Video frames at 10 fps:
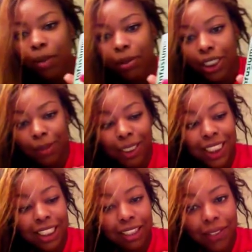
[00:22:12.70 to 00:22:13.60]
to put some of
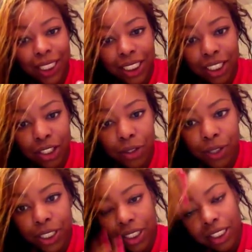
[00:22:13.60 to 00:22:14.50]
this leave-in conditioner
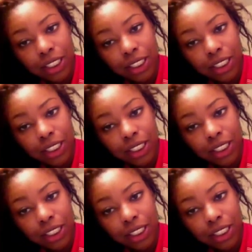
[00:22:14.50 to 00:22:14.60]
on it.